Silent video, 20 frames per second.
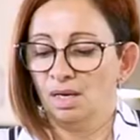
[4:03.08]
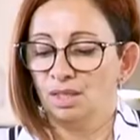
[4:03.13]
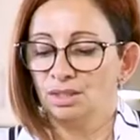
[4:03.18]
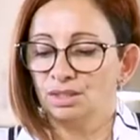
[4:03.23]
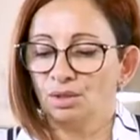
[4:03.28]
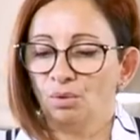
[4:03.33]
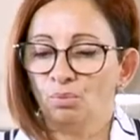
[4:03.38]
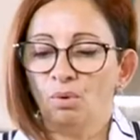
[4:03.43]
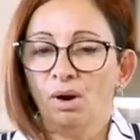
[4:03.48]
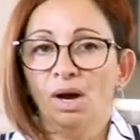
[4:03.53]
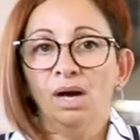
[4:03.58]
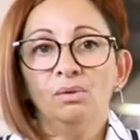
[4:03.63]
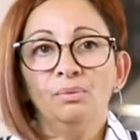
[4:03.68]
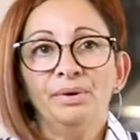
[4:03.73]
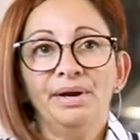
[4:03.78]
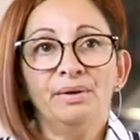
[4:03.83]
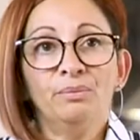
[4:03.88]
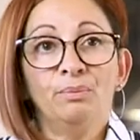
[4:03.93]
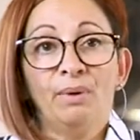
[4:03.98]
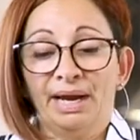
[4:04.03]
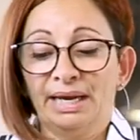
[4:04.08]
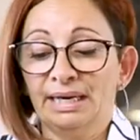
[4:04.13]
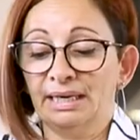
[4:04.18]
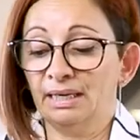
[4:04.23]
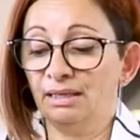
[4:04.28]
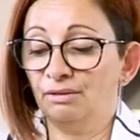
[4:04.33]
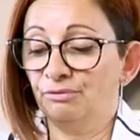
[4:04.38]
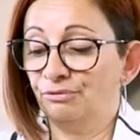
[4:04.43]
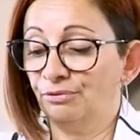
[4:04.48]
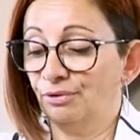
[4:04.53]
So while we're
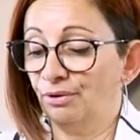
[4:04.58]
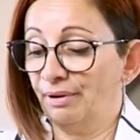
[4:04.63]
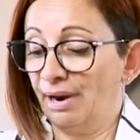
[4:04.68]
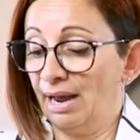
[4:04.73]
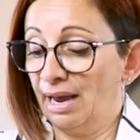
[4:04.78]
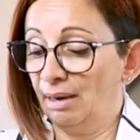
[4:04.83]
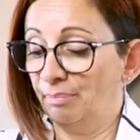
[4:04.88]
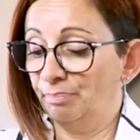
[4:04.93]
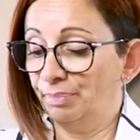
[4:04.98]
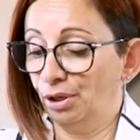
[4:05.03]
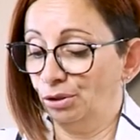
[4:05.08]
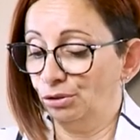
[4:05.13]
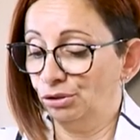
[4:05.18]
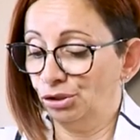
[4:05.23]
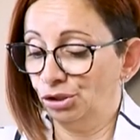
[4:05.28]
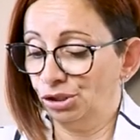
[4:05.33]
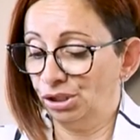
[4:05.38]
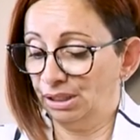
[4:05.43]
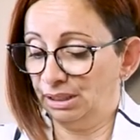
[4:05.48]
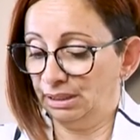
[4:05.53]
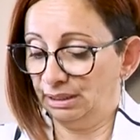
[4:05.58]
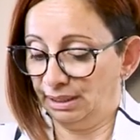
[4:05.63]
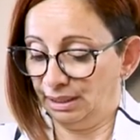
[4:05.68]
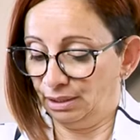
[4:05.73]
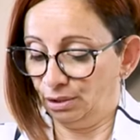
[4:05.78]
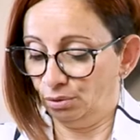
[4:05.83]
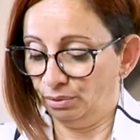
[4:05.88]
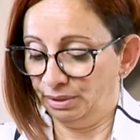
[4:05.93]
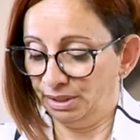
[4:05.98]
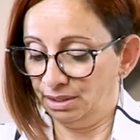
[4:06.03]
waiting for our poaching
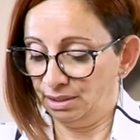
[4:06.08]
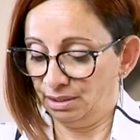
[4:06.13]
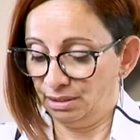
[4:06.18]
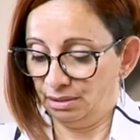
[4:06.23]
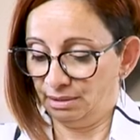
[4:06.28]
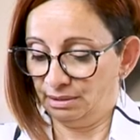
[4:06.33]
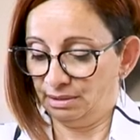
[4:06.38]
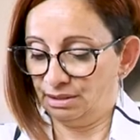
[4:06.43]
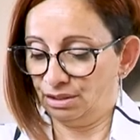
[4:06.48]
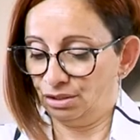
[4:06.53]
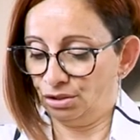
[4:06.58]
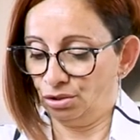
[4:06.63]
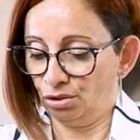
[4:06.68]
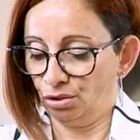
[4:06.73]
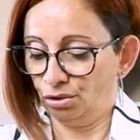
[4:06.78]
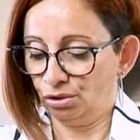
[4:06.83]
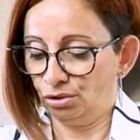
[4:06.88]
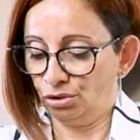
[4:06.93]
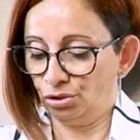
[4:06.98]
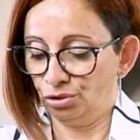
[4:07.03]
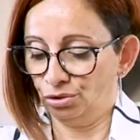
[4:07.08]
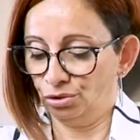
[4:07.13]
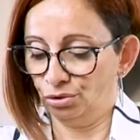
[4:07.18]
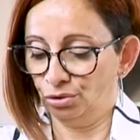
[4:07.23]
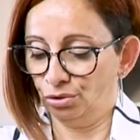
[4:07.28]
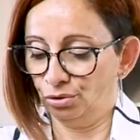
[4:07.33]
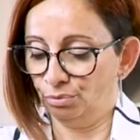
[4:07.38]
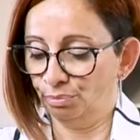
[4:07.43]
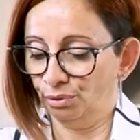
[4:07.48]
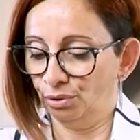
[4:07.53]
liquid stock
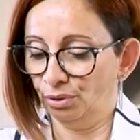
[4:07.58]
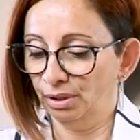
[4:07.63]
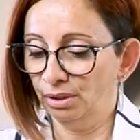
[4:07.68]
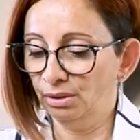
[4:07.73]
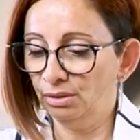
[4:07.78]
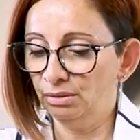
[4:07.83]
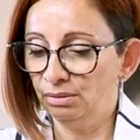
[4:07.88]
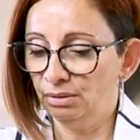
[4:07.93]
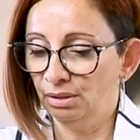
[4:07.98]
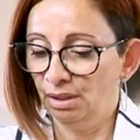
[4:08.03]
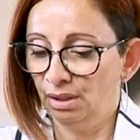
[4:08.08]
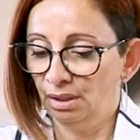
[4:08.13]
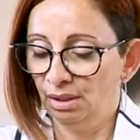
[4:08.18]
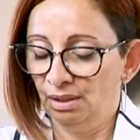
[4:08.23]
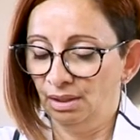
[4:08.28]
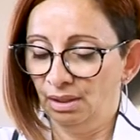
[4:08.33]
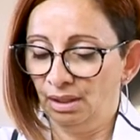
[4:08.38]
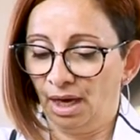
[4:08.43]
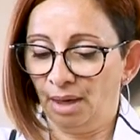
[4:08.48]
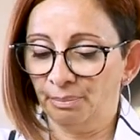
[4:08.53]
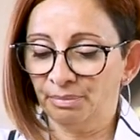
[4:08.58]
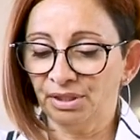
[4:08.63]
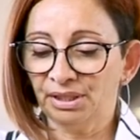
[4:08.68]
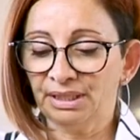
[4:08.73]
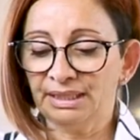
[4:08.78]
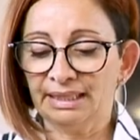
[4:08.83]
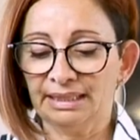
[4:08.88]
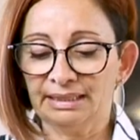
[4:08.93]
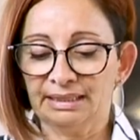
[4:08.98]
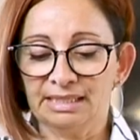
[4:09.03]
to boil, I'm going
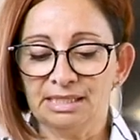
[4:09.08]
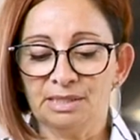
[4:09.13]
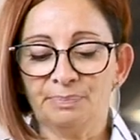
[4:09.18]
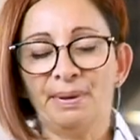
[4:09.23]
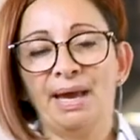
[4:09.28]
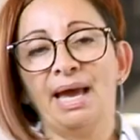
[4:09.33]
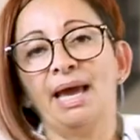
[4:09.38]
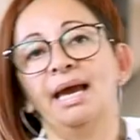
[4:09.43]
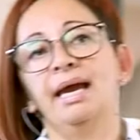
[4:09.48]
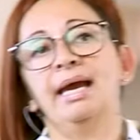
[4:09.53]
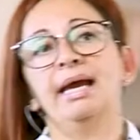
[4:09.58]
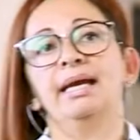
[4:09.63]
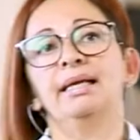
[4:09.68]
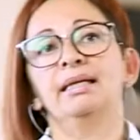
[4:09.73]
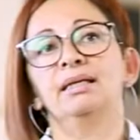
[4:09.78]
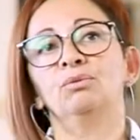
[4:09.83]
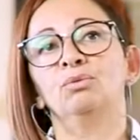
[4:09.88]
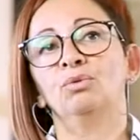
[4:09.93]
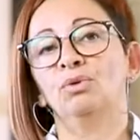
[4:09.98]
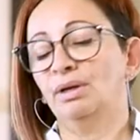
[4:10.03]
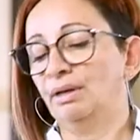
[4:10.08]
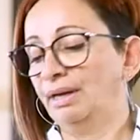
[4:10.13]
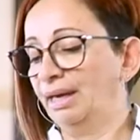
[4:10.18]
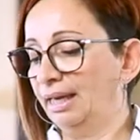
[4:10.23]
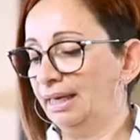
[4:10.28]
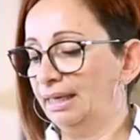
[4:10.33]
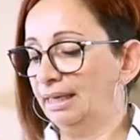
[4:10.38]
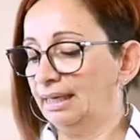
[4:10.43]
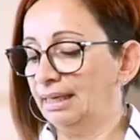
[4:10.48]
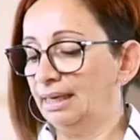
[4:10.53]
to get this pan
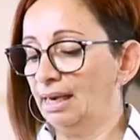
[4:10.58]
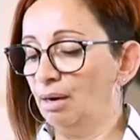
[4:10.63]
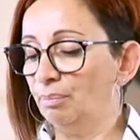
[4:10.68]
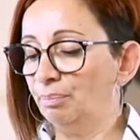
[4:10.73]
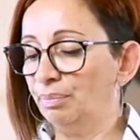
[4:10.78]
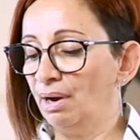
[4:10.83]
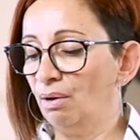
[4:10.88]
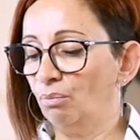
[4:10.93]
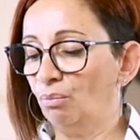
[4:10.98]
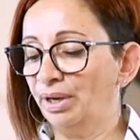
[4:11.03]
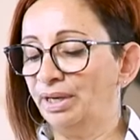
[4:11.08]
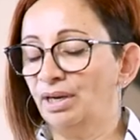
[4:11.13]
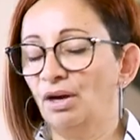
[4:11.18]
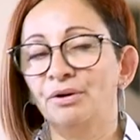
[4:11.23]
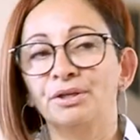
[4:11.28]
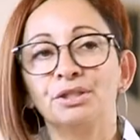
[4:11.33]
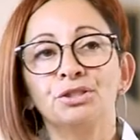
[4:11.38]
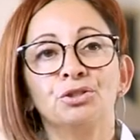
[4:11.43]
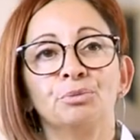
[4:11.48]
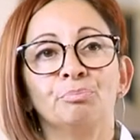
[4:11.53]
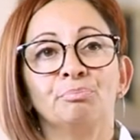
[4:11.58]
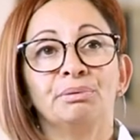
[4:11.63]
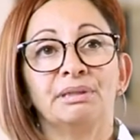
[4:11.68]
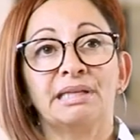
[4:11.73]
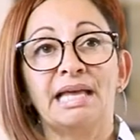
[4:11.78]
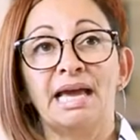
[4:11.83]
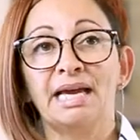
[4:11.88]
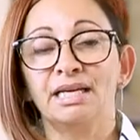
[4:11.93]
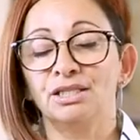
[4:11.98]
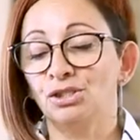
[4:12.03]
heating up, and we're going to
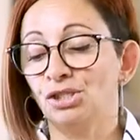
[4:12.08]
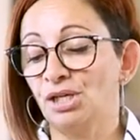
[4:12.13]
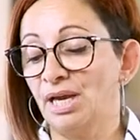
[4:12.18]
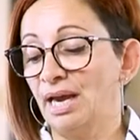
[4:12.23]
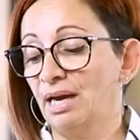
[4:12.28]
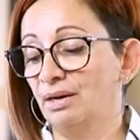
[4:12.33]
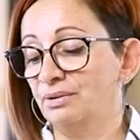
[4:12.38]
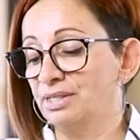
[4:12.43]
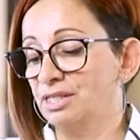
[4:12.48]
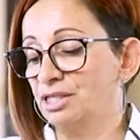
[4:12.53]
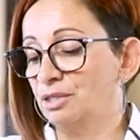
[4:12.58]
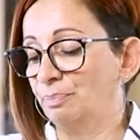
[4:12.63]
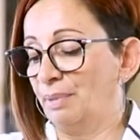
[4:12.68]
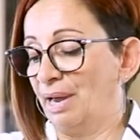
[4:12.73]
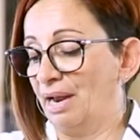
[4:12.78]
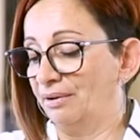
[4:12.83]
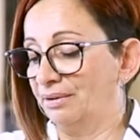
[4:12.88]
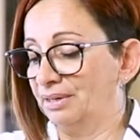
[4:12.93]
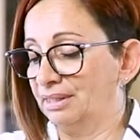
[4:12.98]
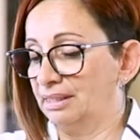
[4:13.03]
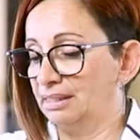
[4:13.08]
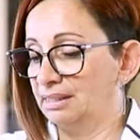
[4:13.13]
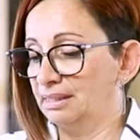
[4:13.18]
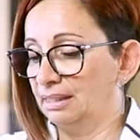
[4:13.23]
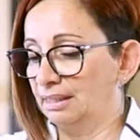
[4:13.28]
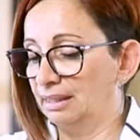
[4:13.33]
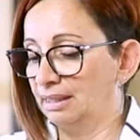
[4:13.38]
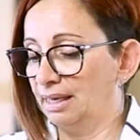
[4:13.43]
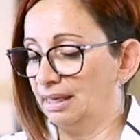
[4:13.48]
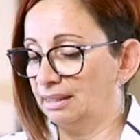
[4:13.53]
blanch our asparagus
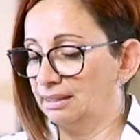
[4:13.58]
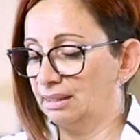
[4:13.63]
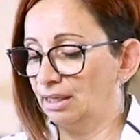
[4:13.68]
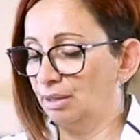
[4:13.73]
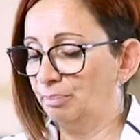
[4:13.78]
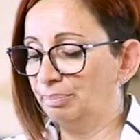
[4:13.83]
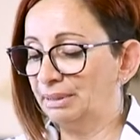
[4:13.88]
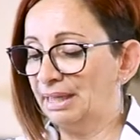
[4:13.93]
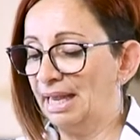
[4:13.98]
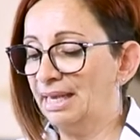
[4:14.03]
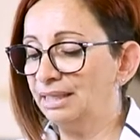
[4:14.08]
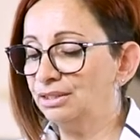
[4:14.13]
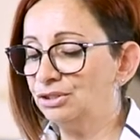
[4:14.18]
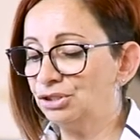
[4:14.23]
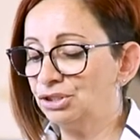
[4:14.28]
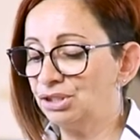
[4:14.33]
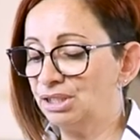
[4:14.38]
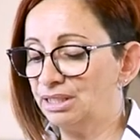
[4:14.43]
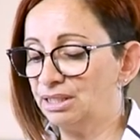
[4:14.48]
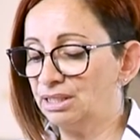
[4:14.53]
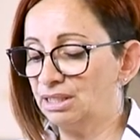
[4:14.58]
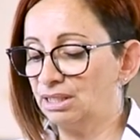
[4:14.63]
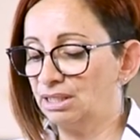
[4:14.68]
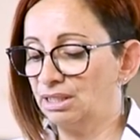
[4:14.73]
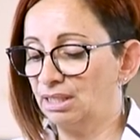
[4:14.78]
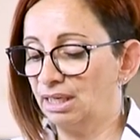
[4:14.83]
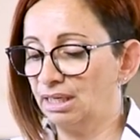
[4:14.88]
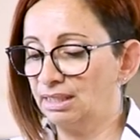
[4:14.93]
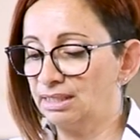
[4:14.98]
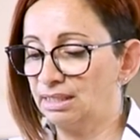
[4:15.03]
in that. So blanched is,
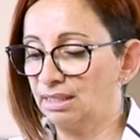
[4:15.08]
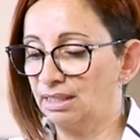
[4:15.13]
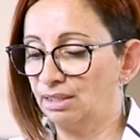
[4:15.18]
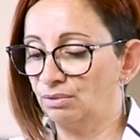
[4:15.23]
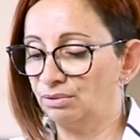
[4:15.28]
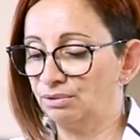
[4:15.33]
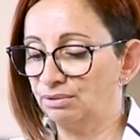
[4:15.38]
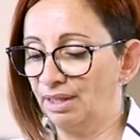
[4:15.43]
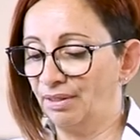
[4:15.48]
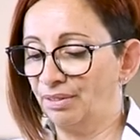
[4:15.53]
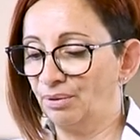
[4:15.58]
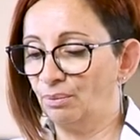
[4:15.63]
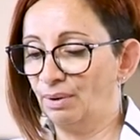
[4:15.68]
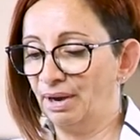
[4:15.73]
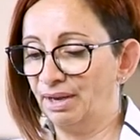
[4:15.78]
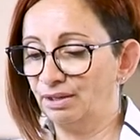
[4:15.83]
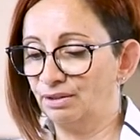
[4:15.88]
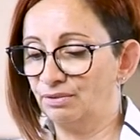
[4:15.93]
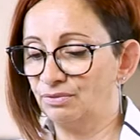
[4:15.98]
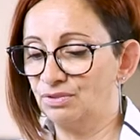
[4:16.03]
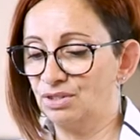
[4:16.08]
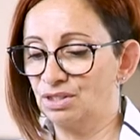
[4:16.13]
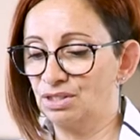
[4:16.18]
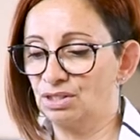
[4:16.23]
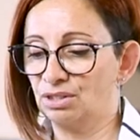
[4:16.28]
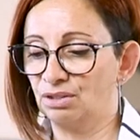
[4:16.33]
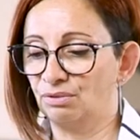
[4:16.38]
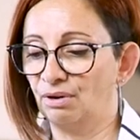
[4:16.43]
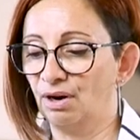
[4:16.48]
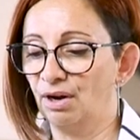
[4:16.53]
an, is another way of
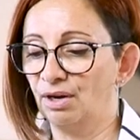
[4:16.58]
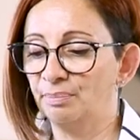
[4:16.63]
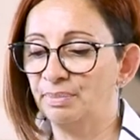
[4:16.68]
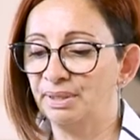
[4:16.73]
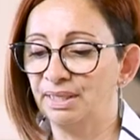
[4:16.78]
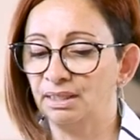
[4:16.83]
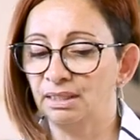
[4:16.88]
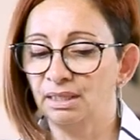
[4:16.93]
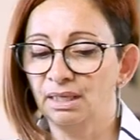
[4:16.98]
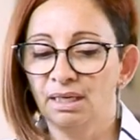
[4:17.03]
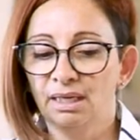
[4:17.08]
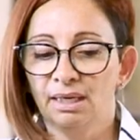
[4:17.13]
describing